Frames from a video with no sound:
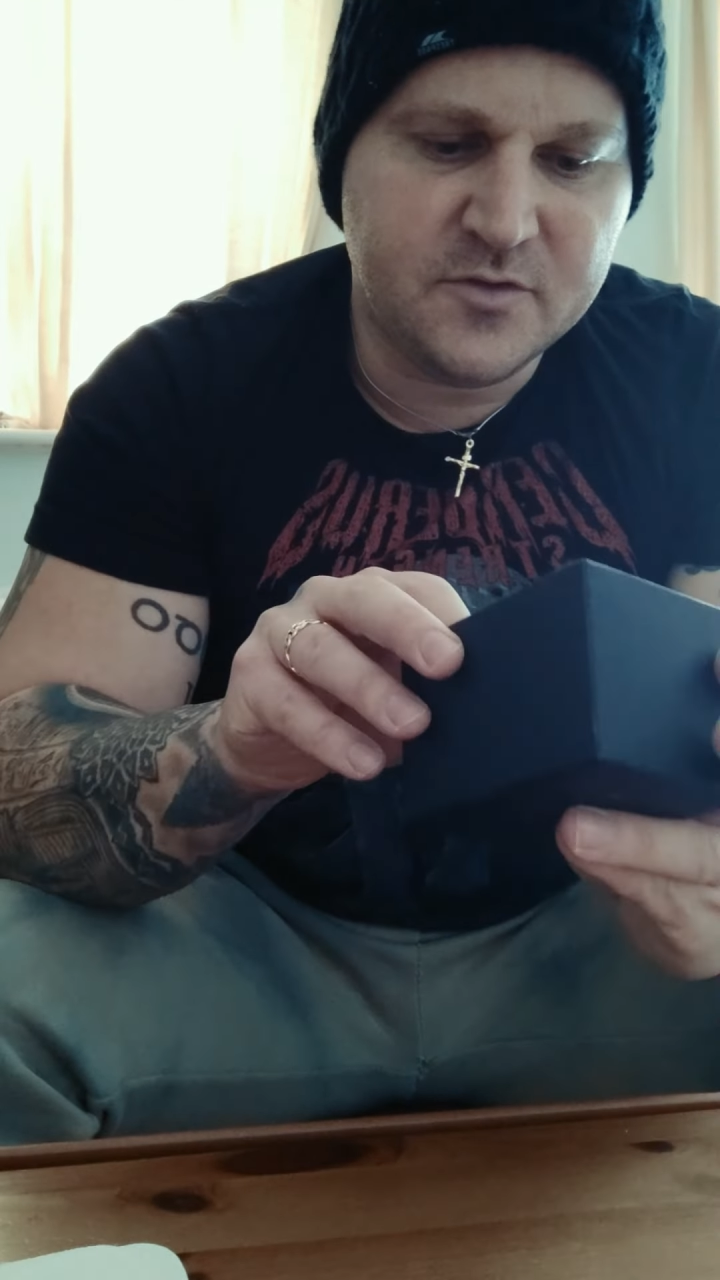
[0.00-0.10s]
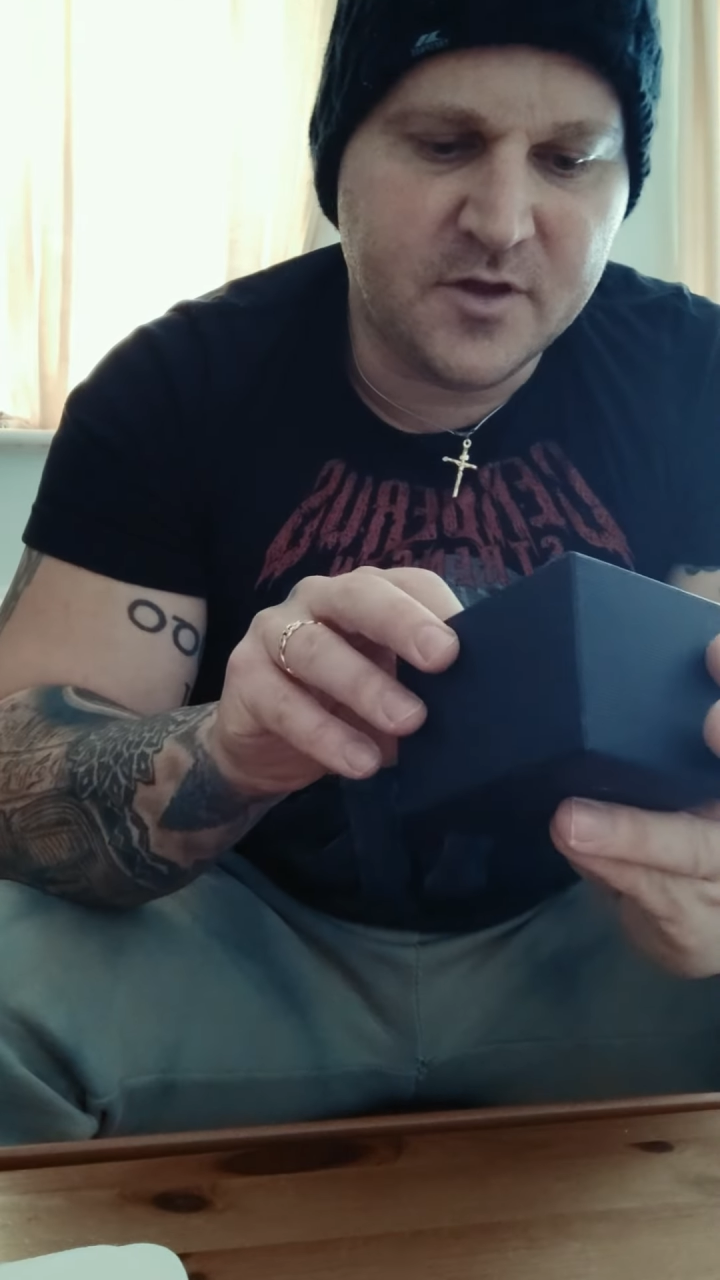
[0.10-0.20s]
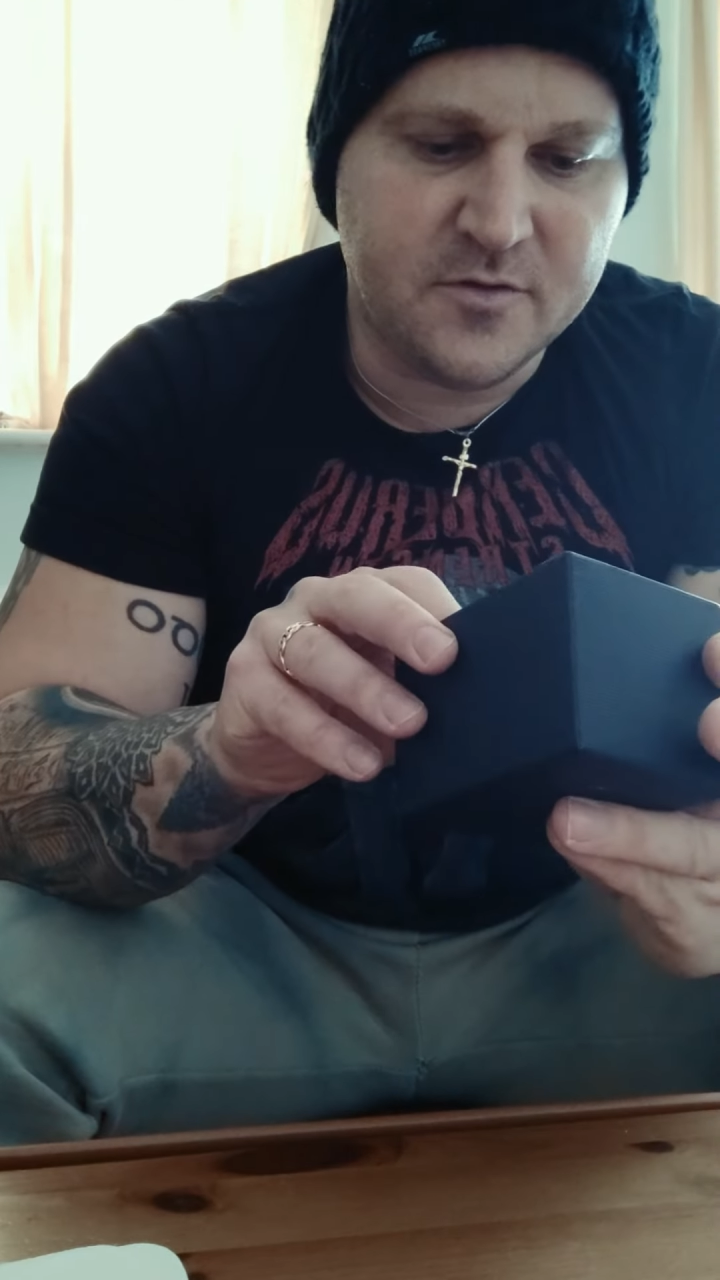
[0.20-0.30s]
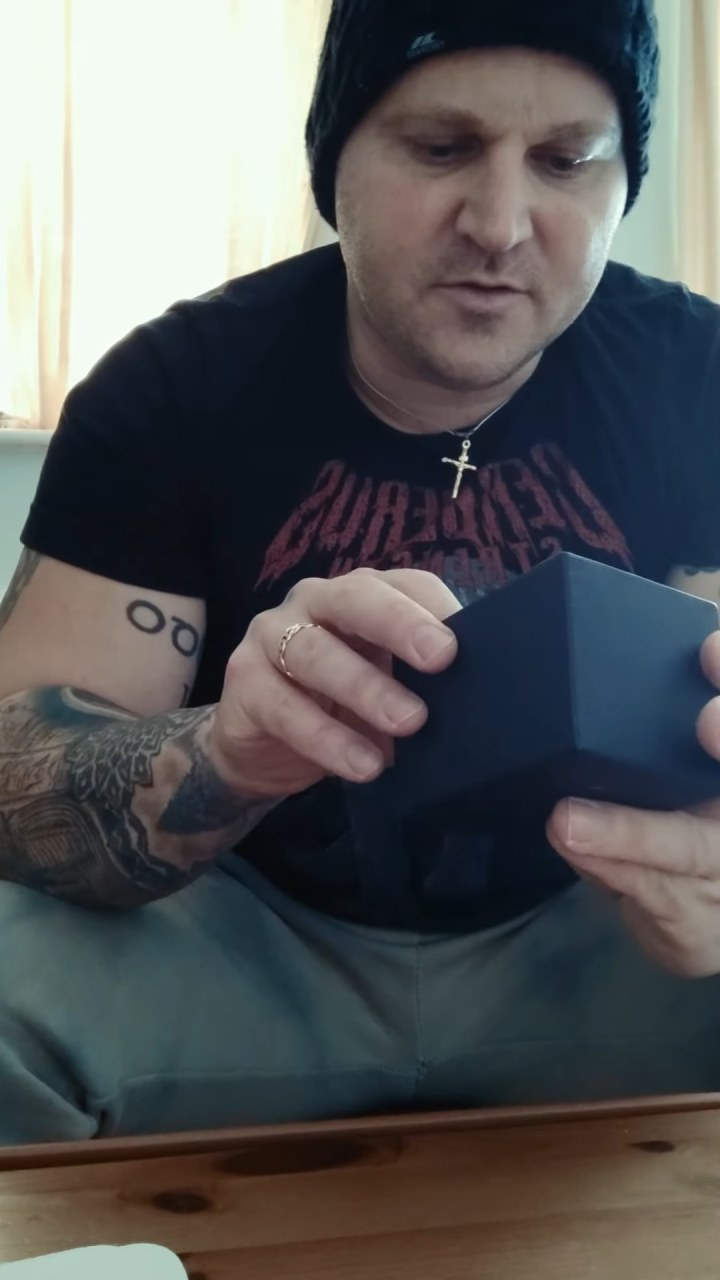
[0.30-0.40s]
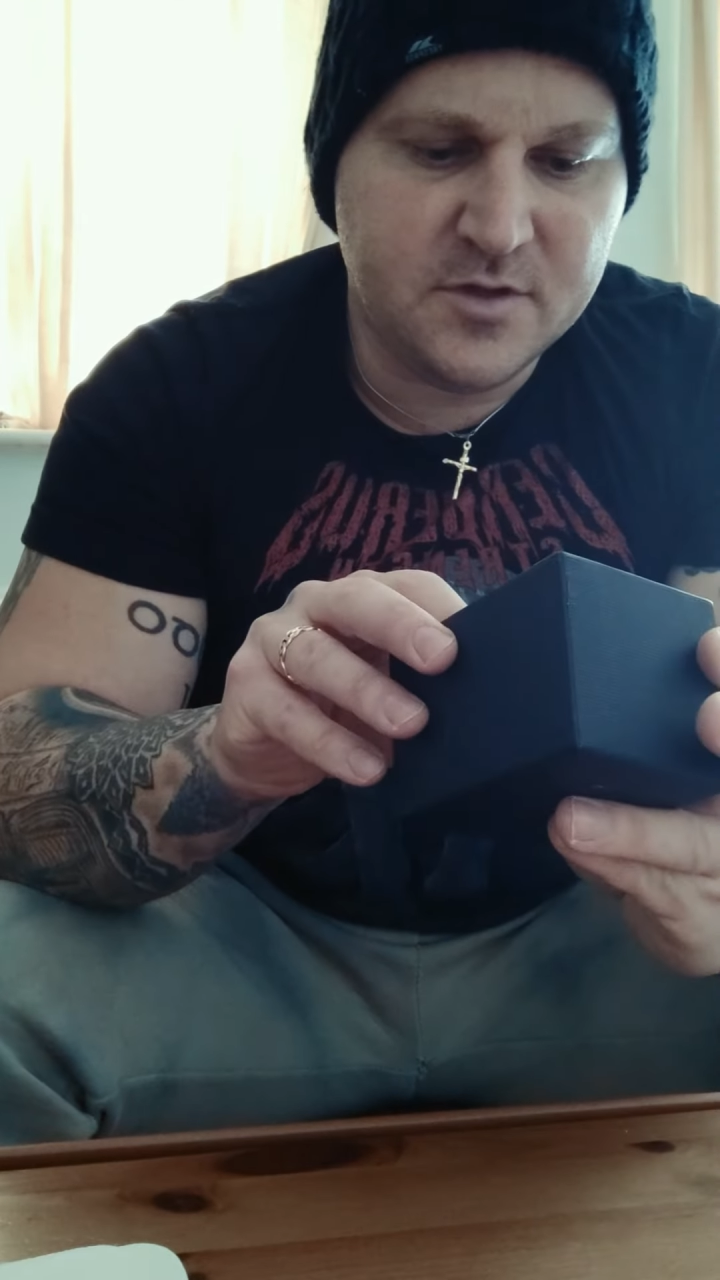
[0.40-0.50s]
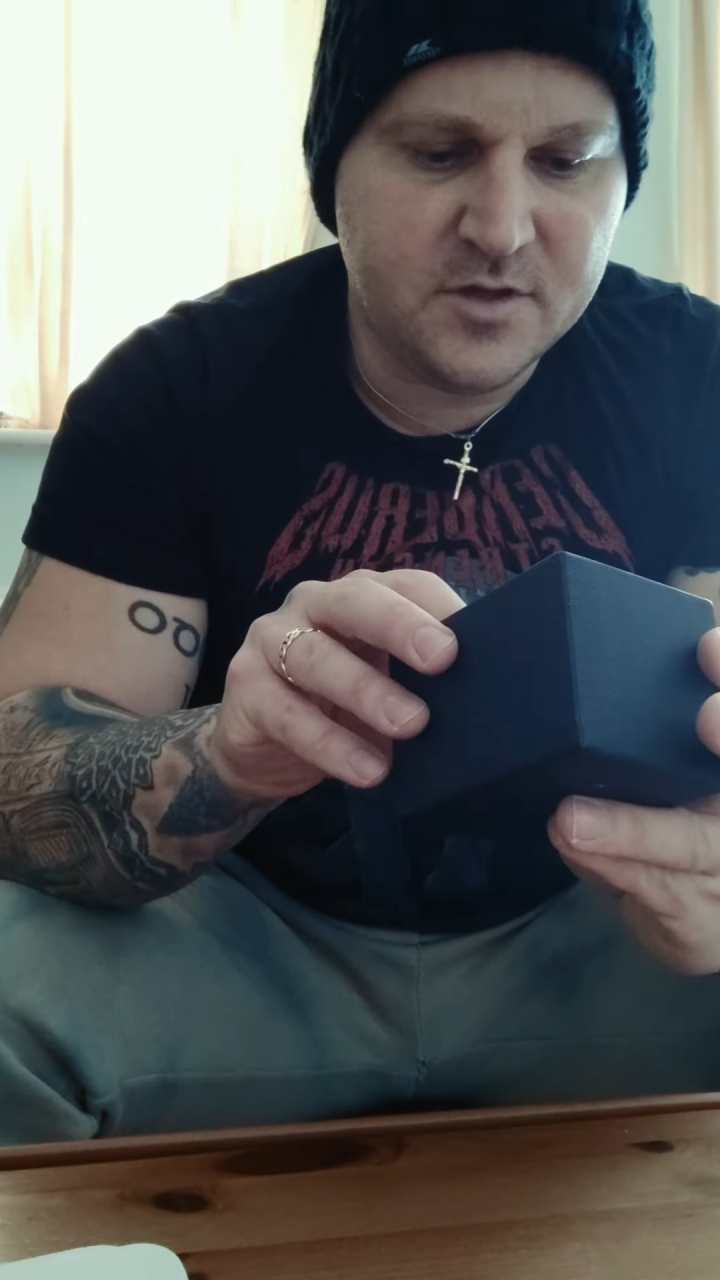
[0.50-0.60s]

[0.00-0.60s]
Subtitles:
So